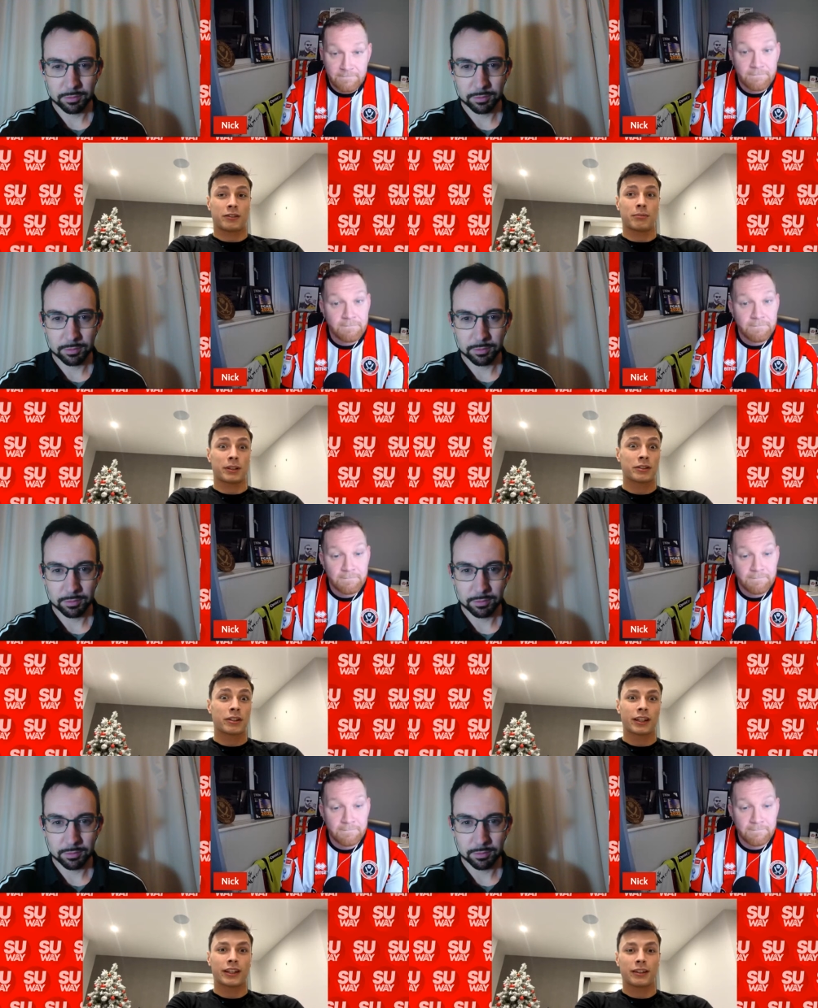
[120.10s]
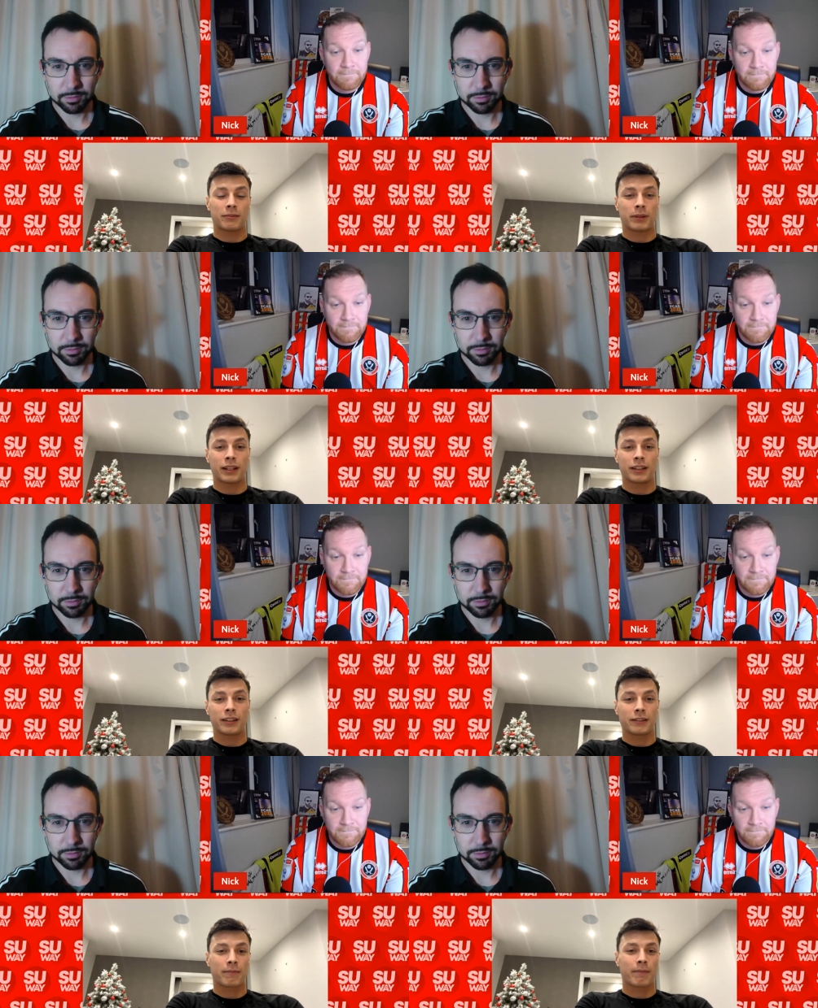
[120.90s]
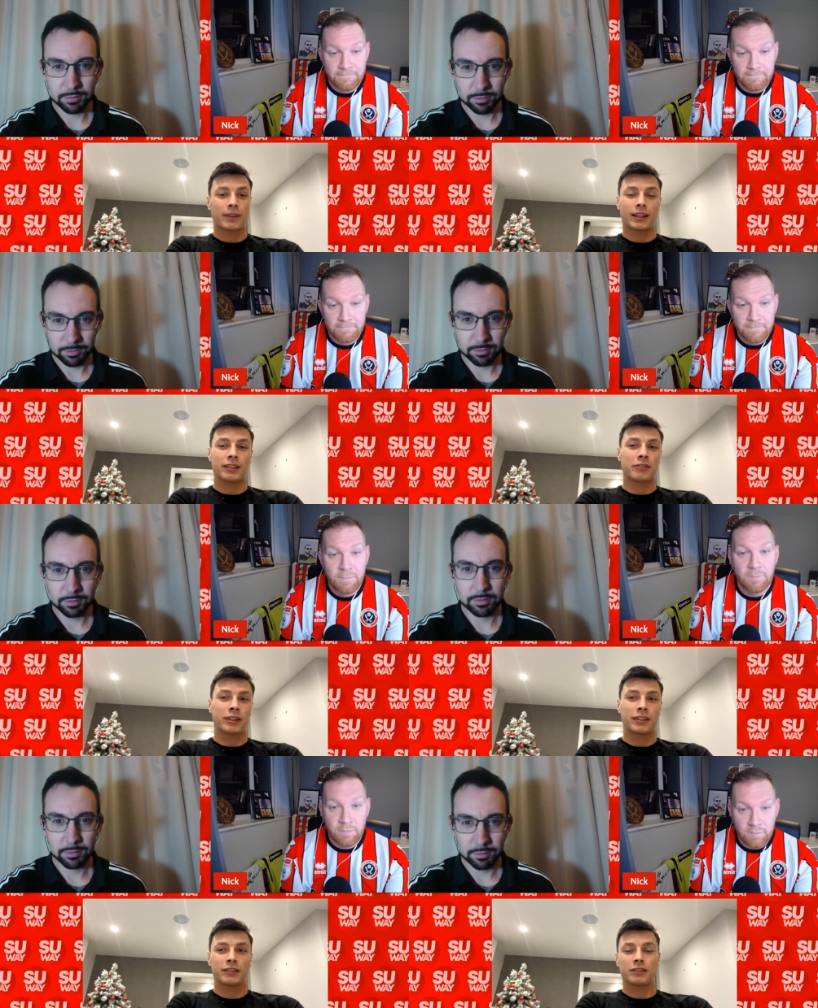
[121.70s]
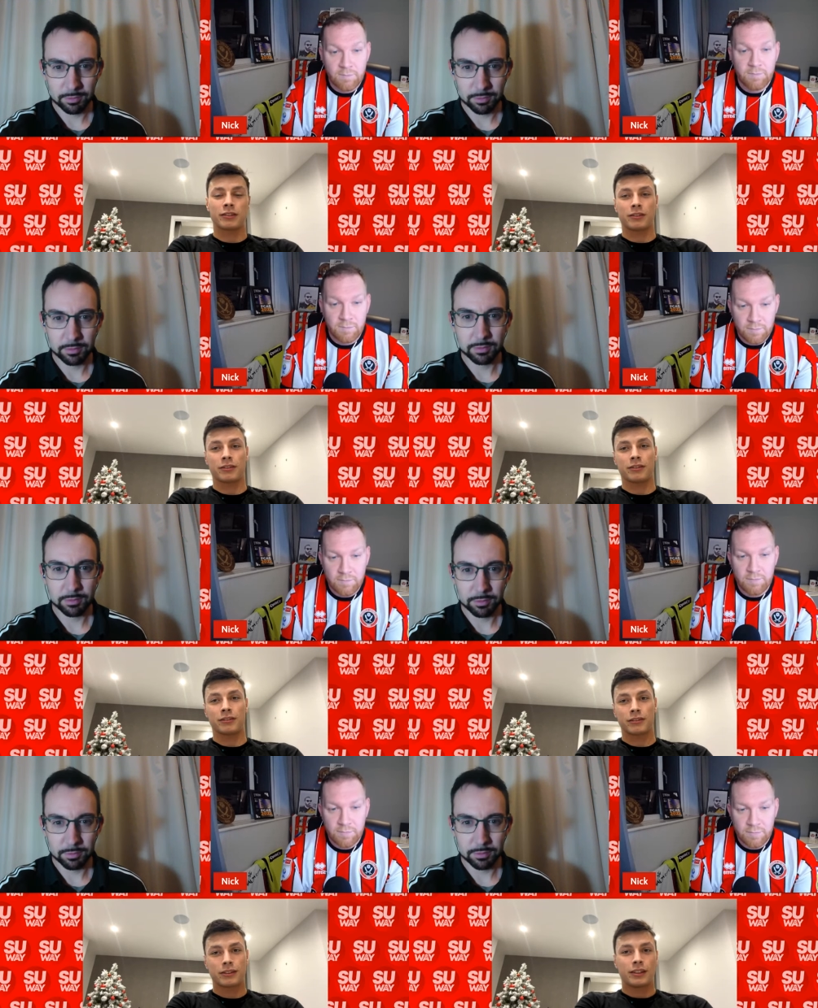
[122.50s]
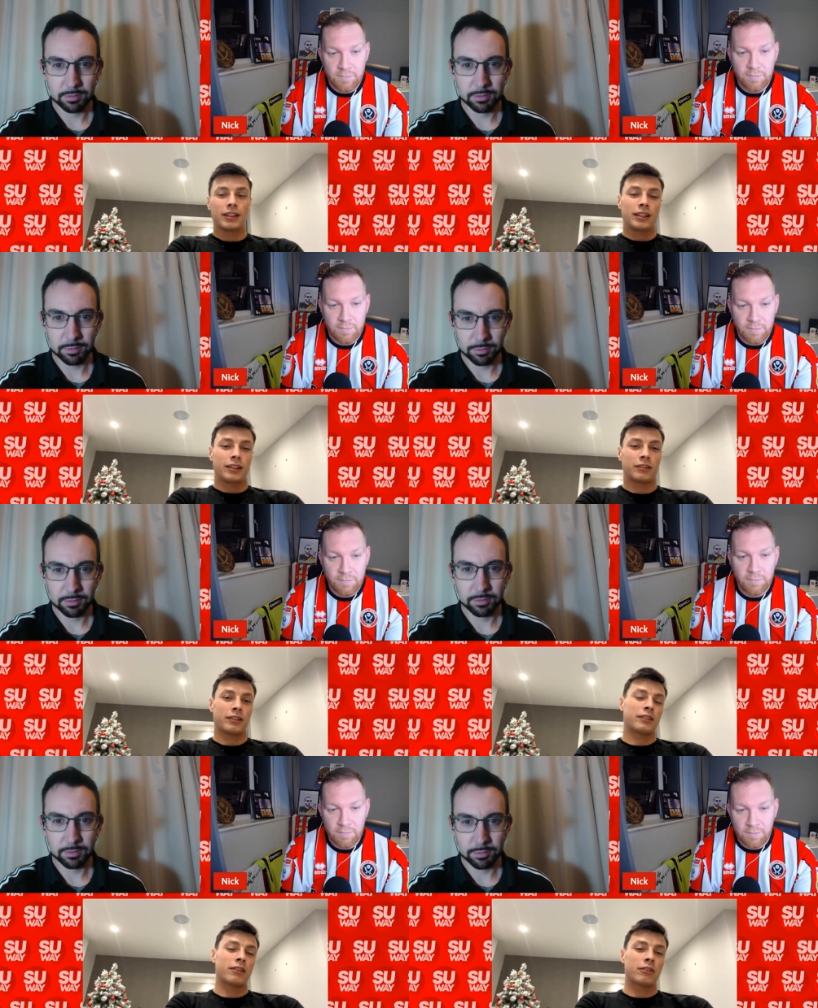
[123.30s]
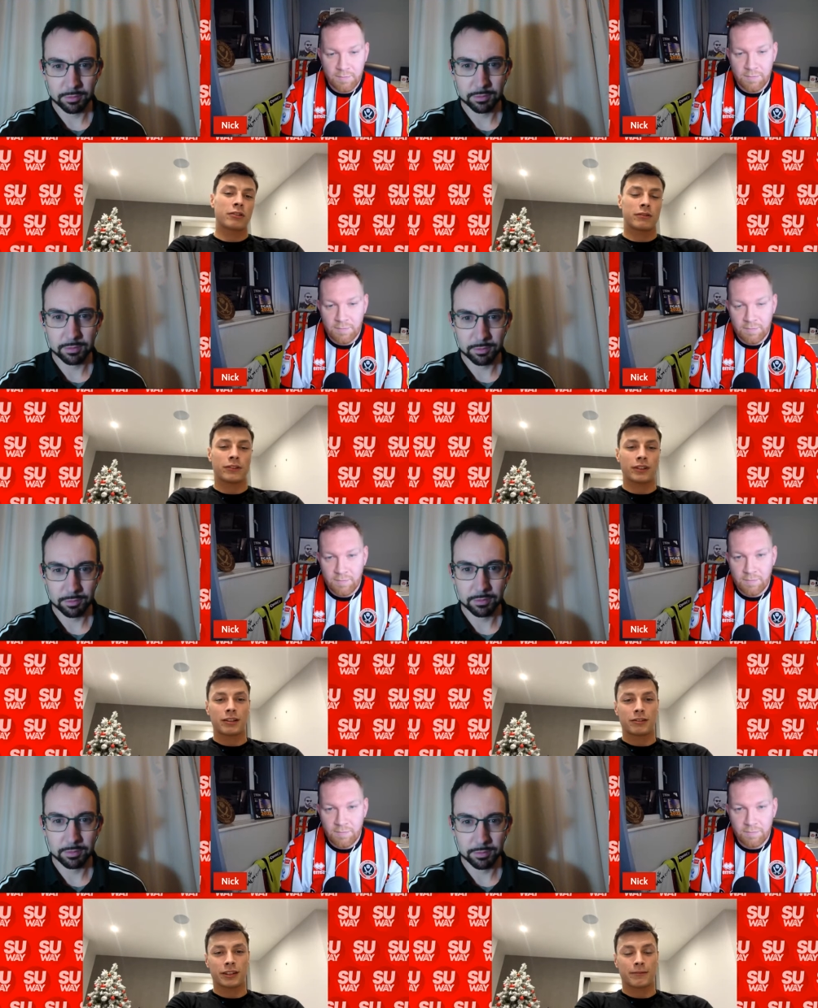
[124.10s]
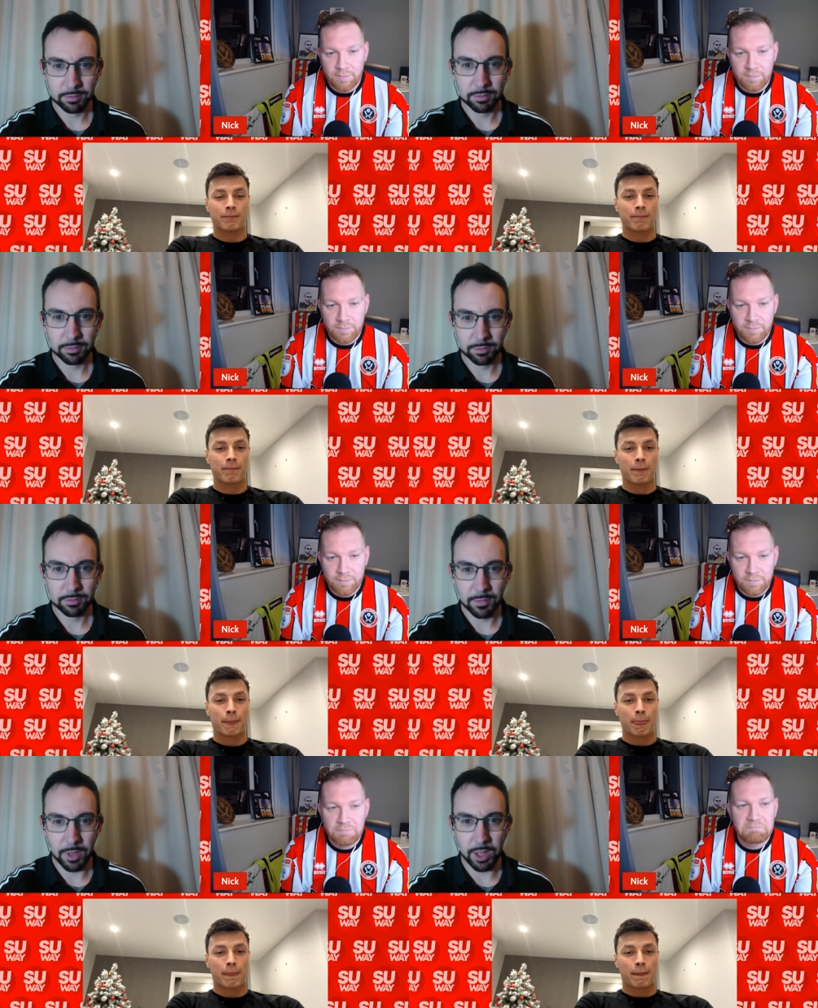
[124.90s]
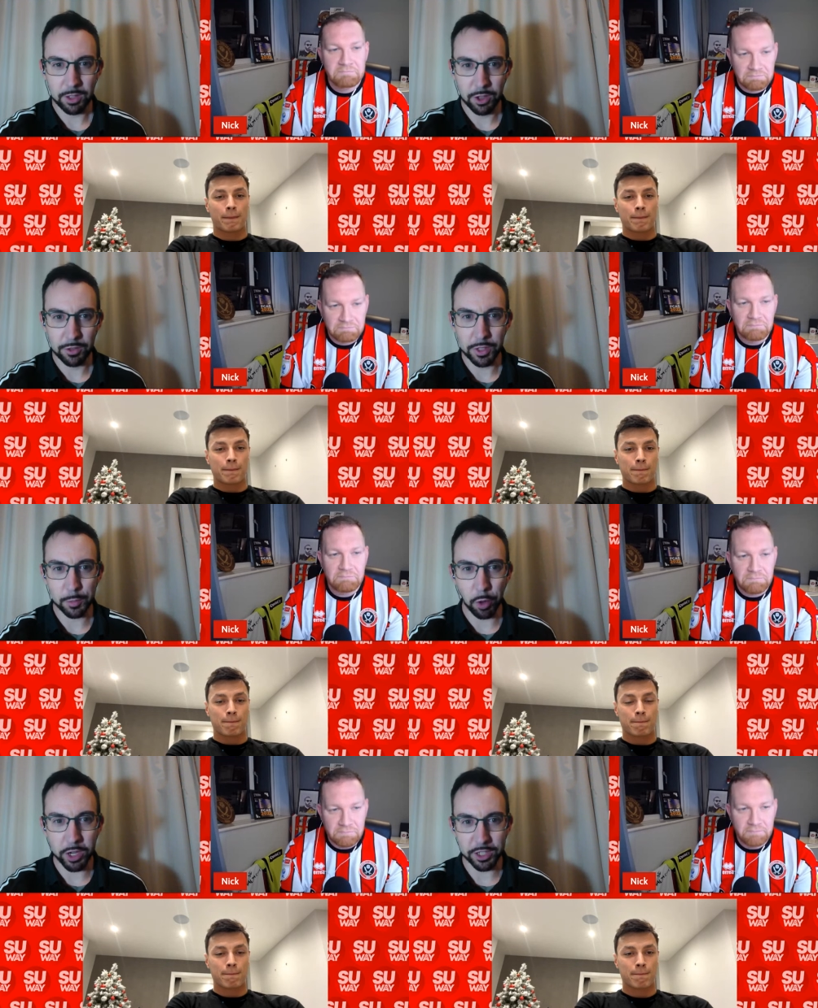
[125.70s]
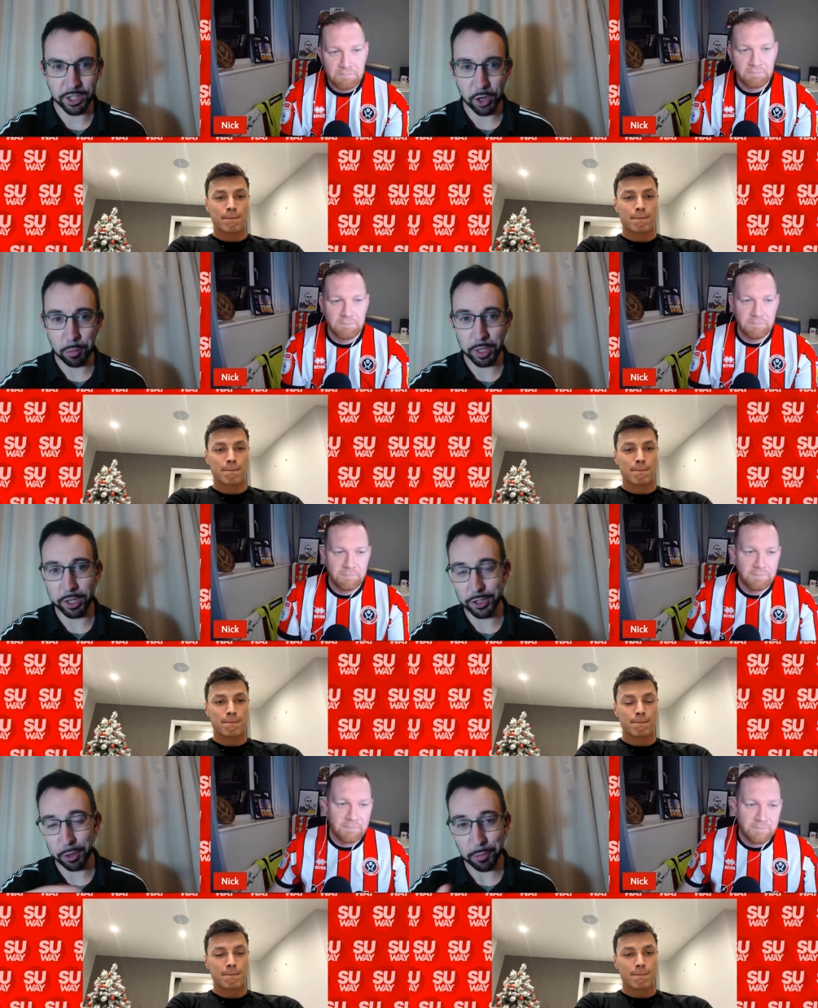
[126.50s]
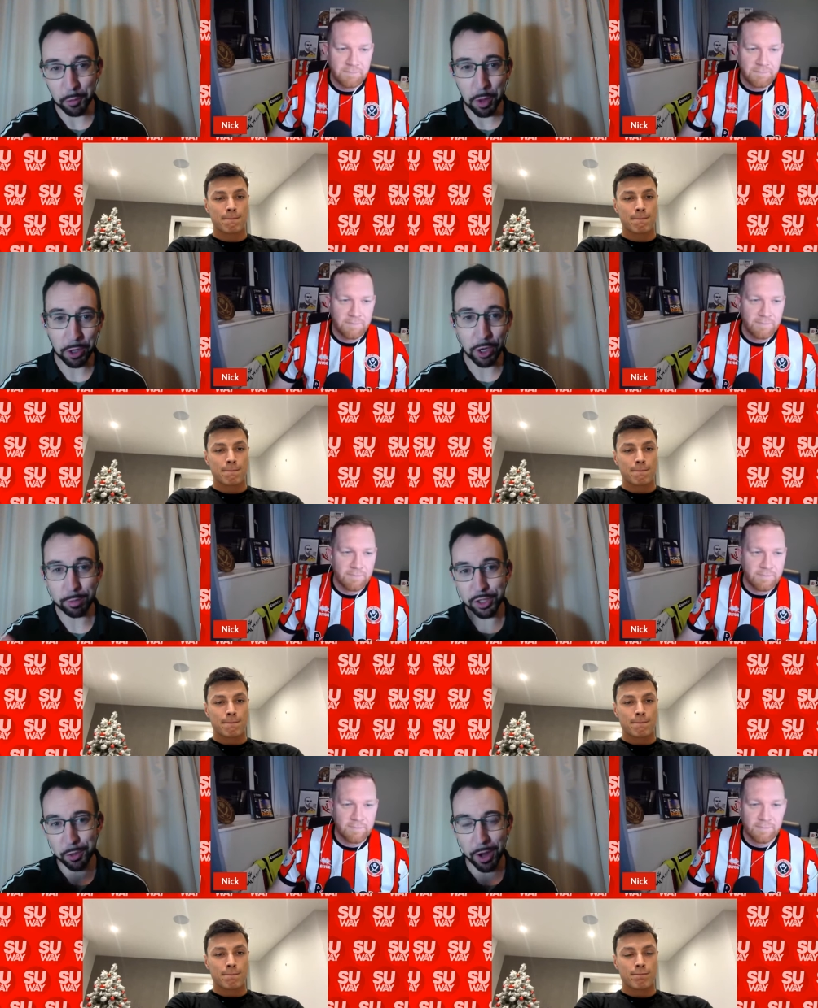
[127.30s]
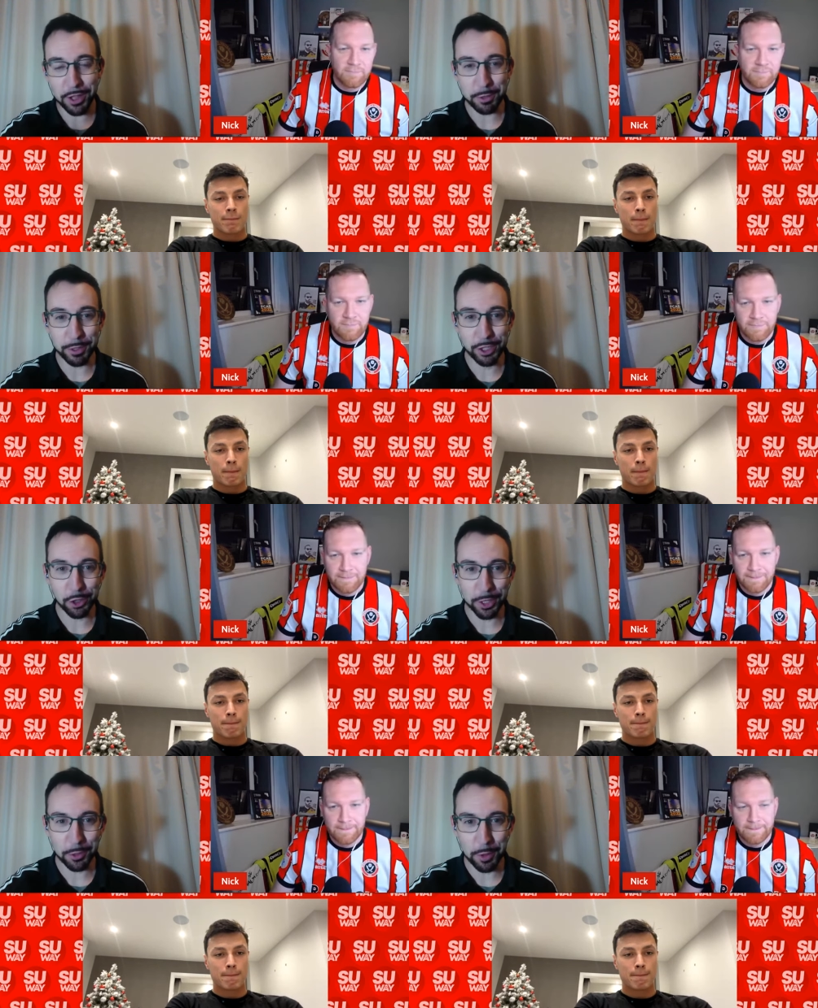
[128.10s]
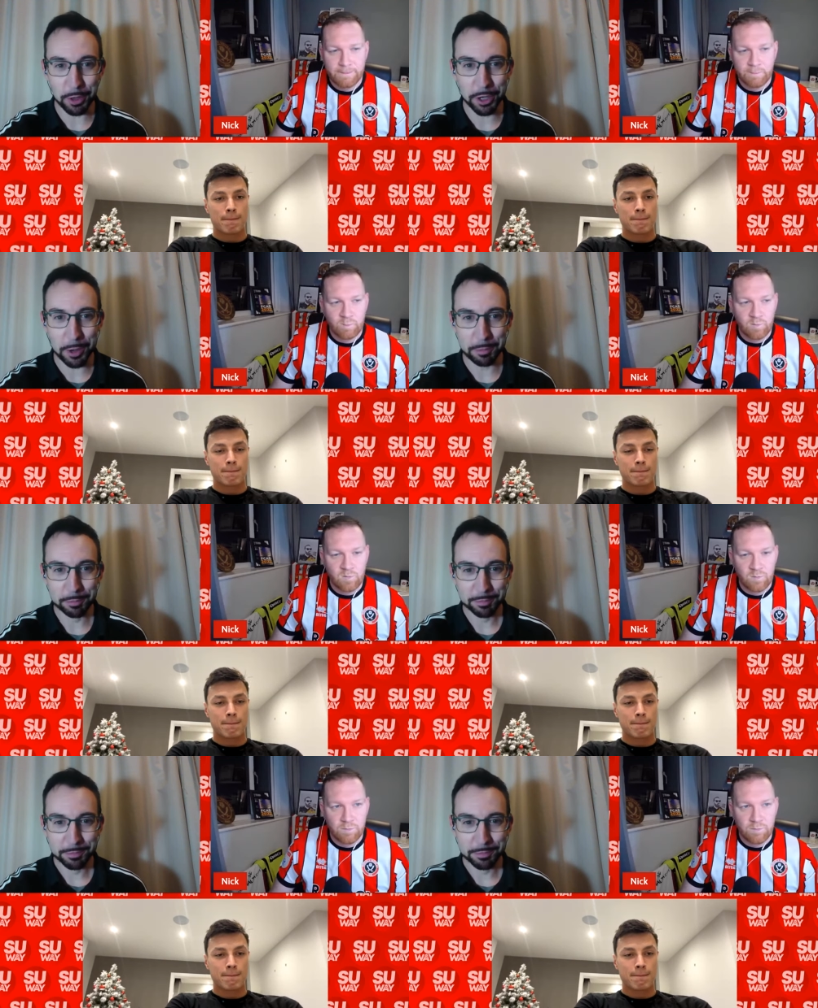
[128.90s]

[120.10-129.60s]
Speaker 1: to make sure I can play and trends, So it's it's all good for now. Yeah.
Speaker 2: Yeah, good. This break has come because of the World Cup. So are you enjoying the World Cup?